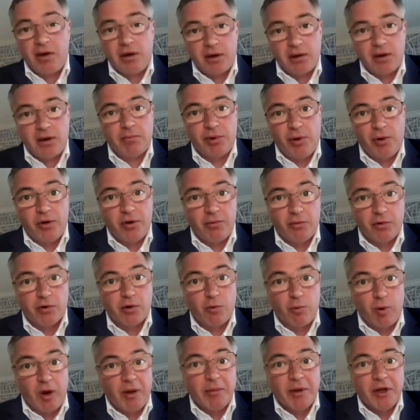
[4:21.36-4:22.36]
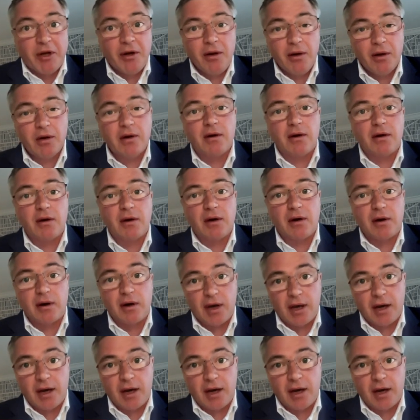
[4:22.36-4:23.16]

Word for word: employ more women, and,